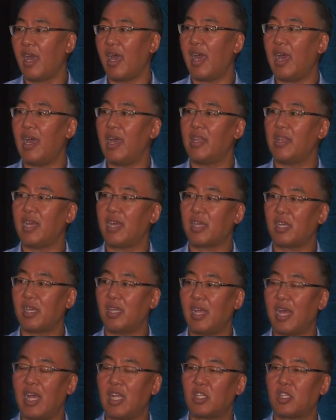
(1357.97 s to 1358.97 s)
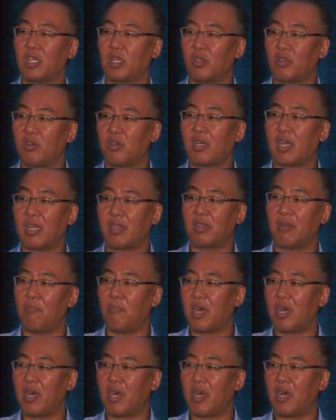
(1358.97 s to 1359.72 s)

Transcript: And they can actually look at the